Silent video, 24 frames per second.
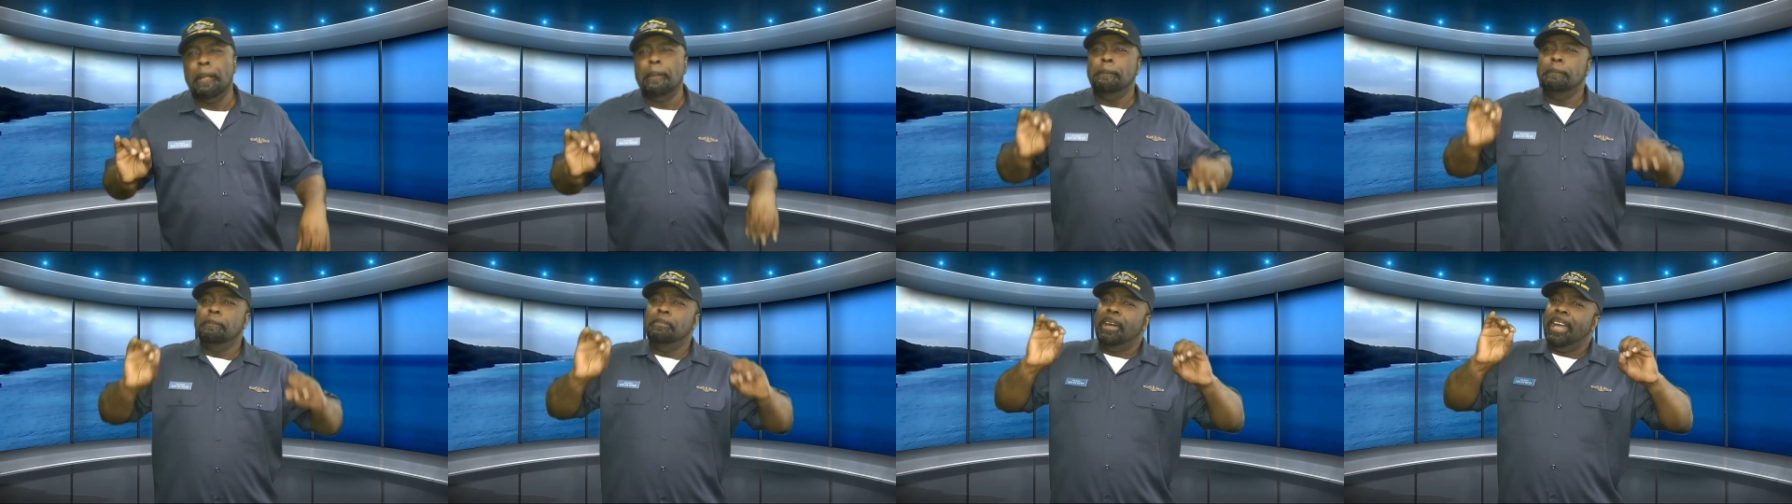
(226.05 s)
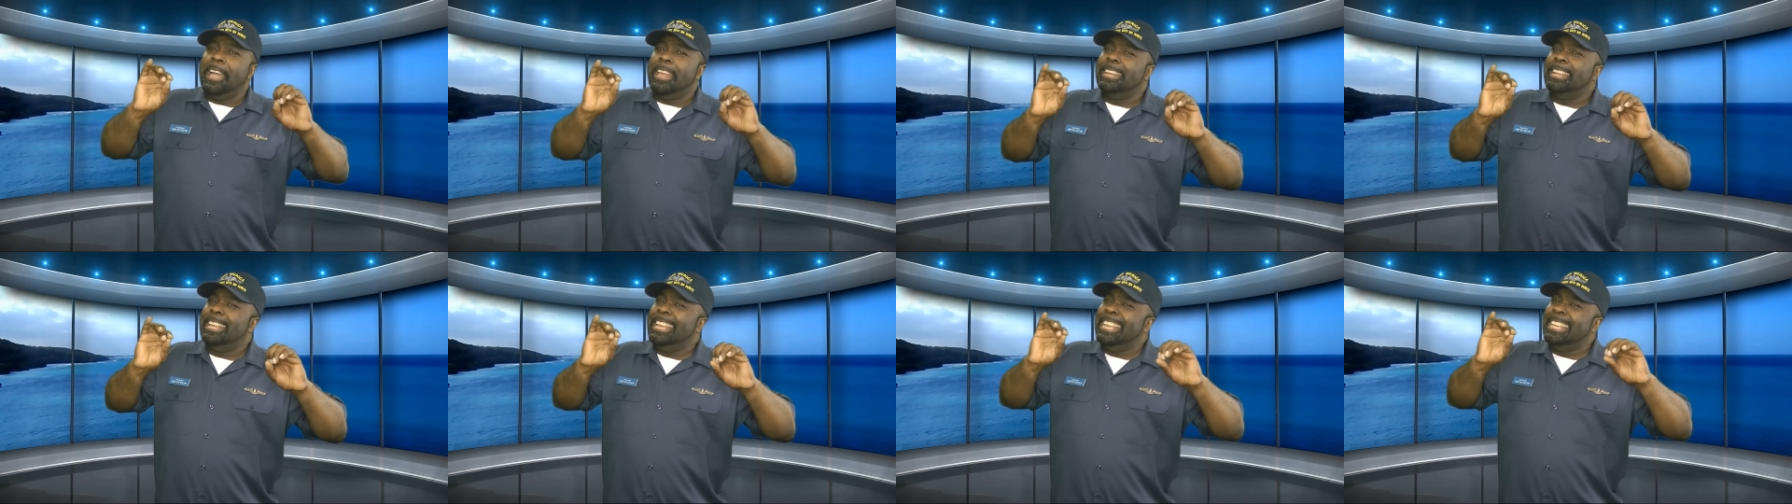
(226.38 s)
but
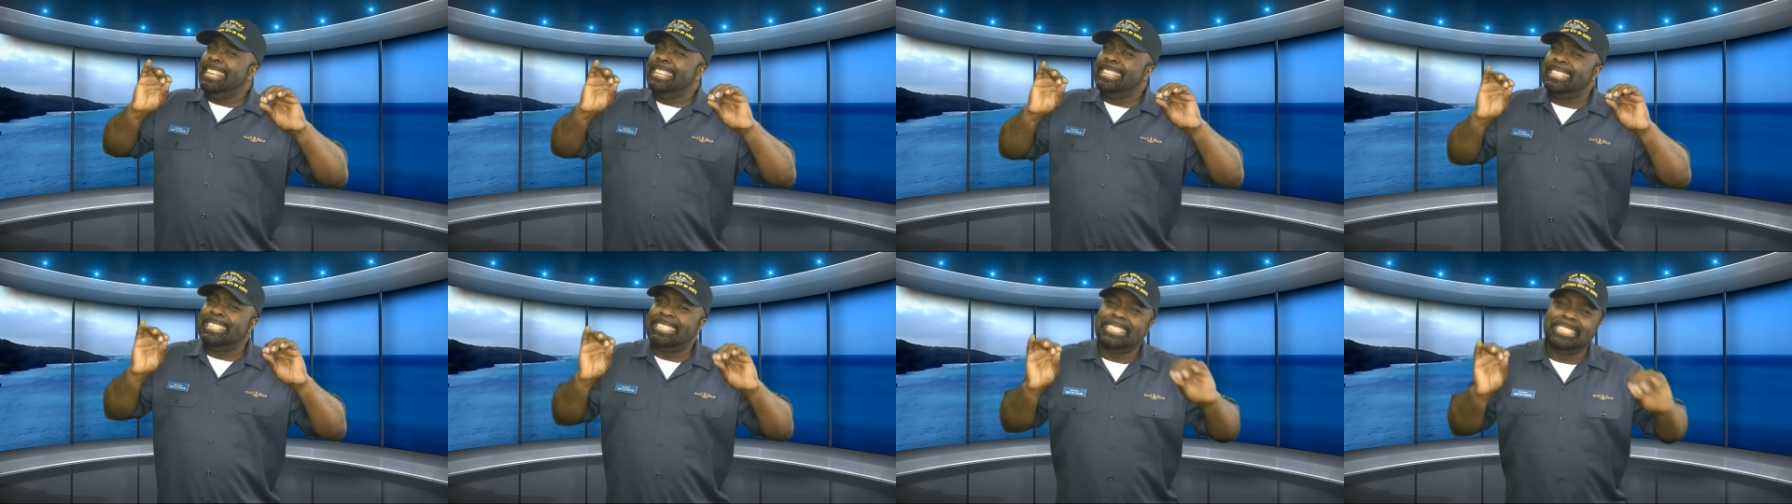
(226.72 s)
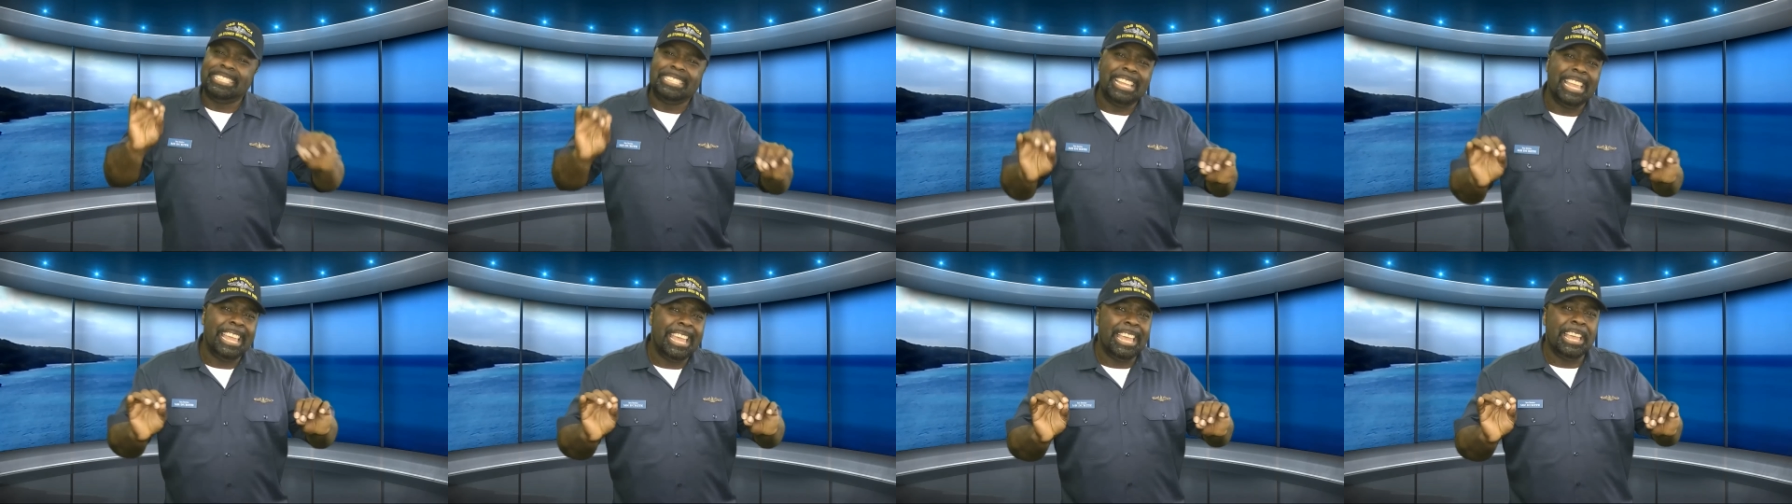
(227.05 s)
it's
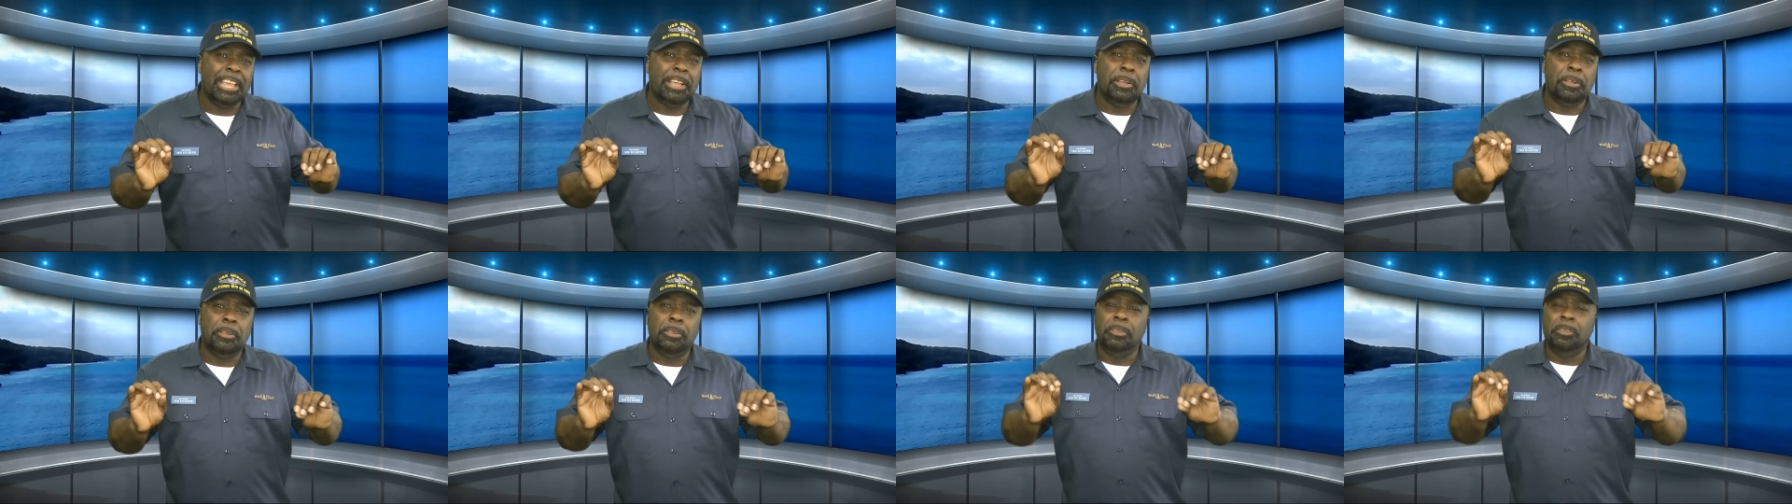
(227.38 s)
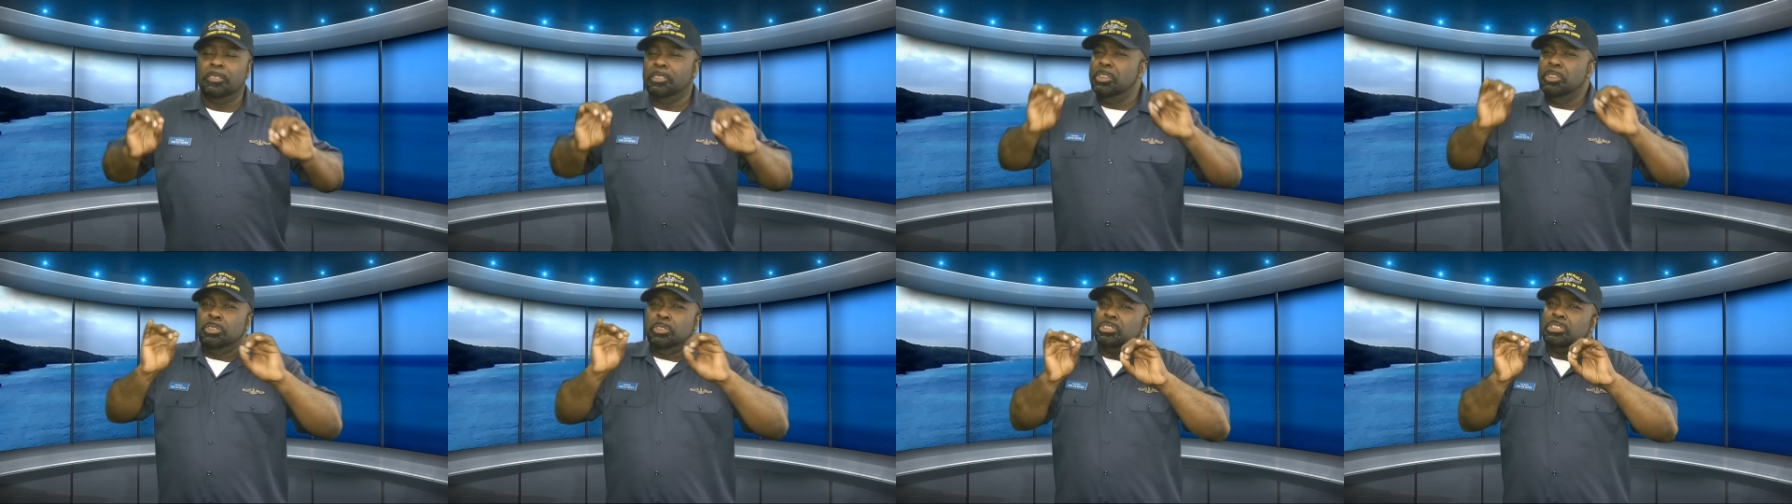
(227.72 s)
still,
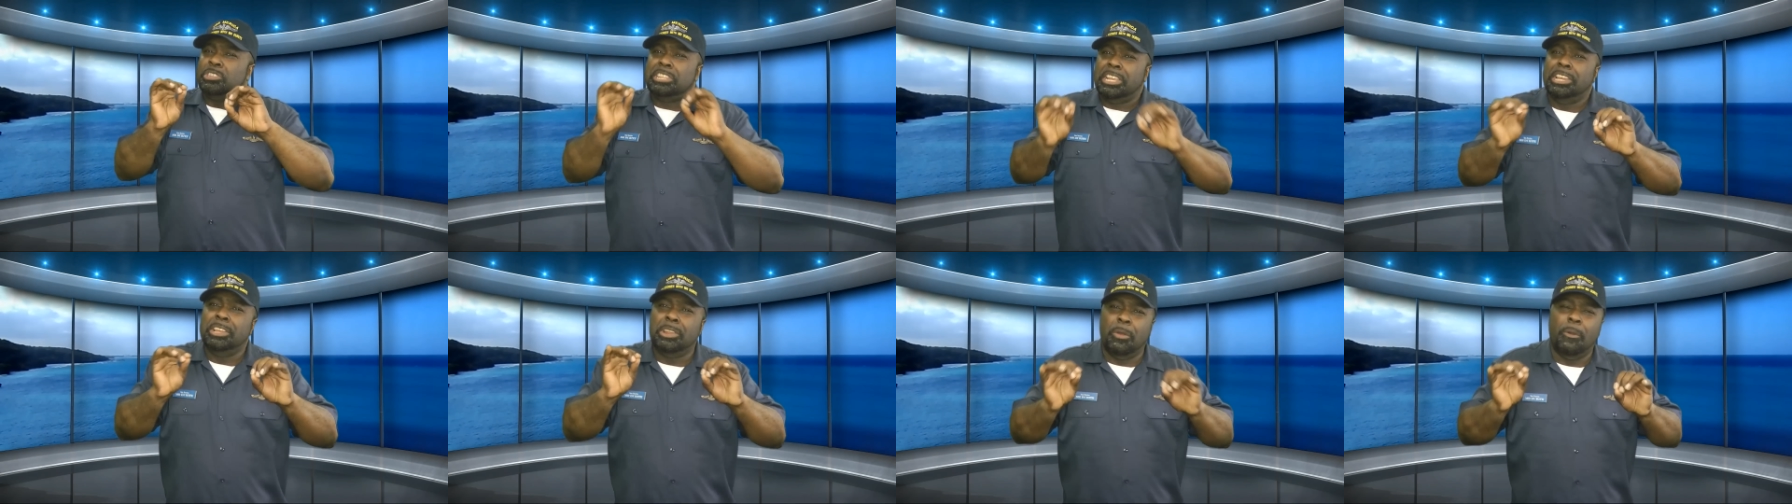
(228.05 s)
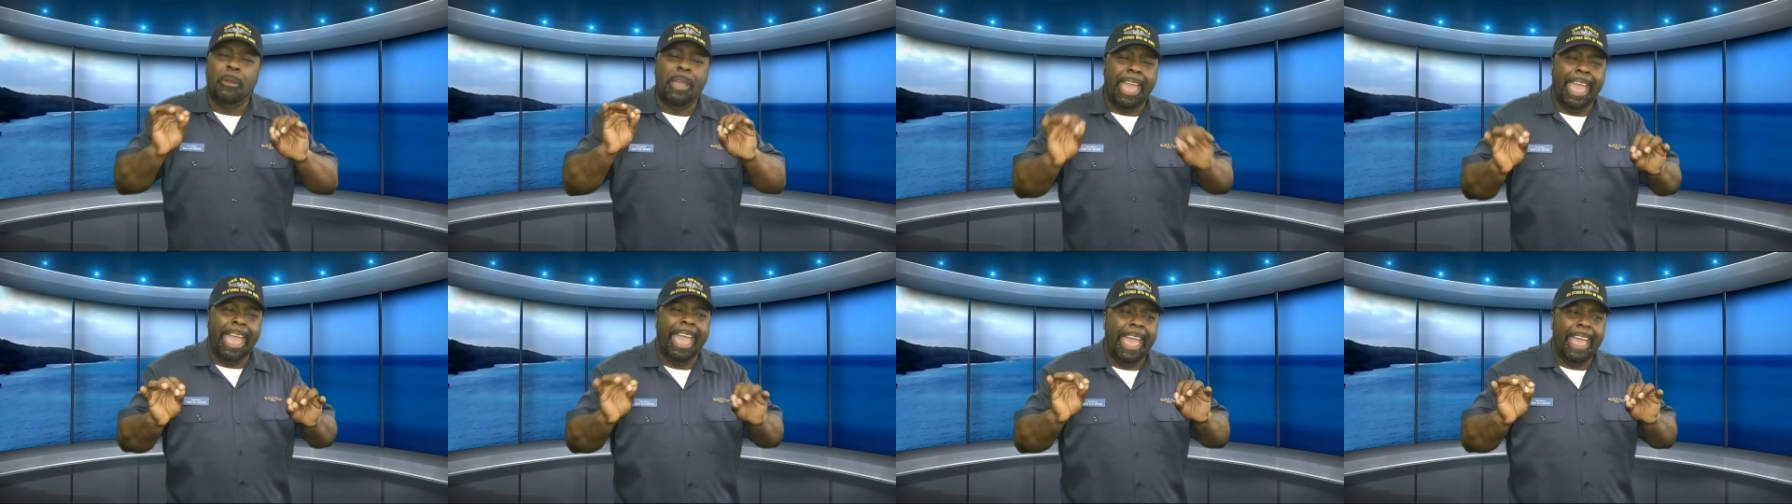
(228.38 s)
you still don't
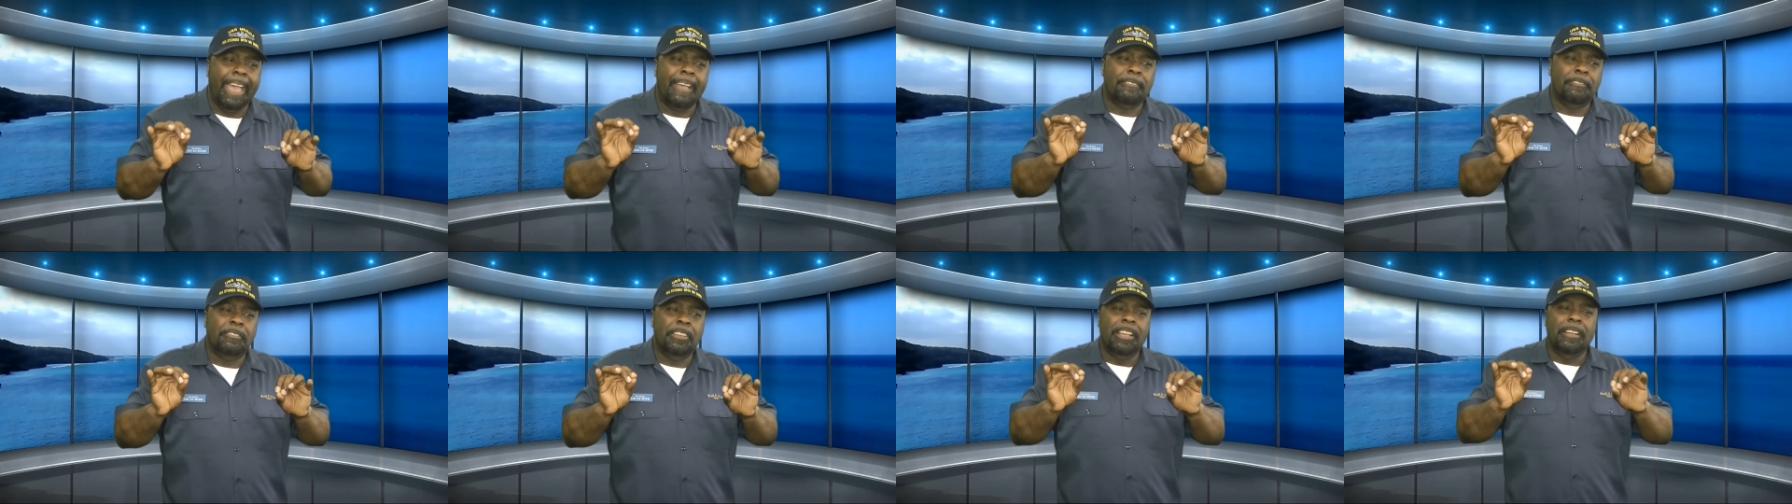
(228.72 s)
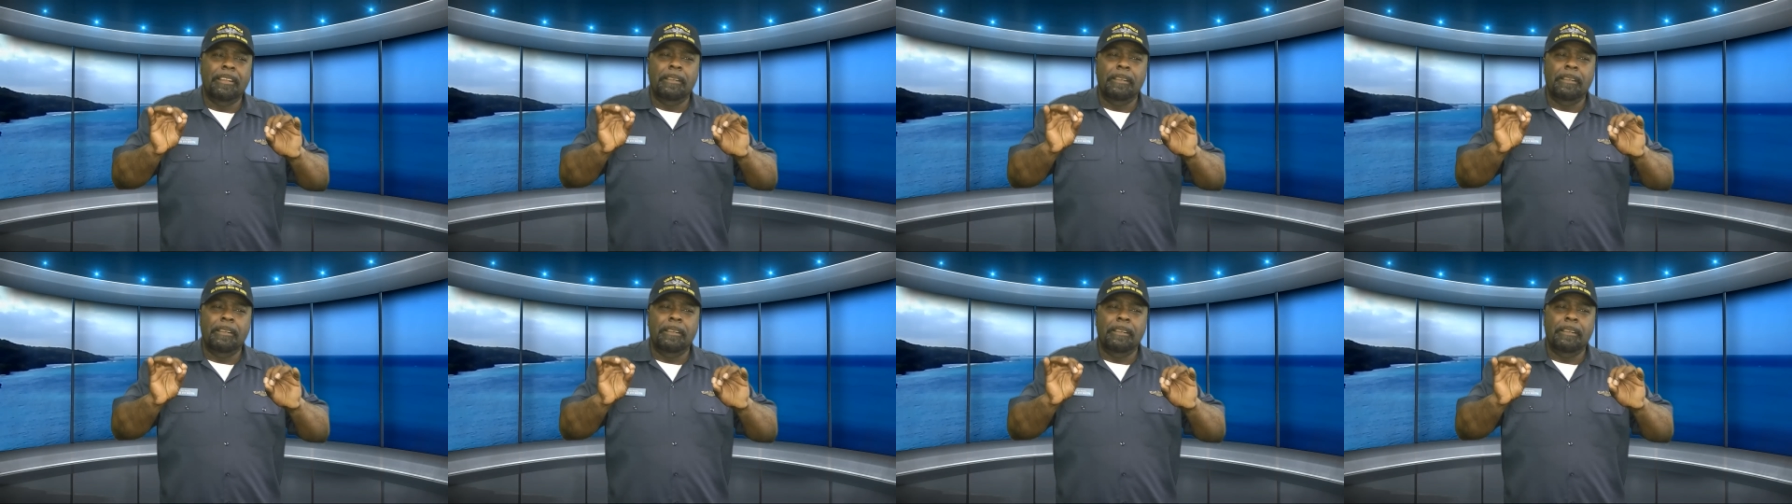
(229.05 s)
have